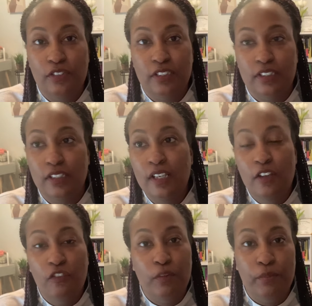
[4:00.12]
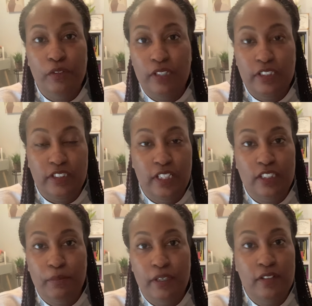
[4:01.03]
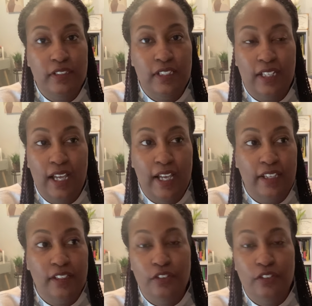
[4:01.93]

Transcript: to rebuking Jezebel and Delilah,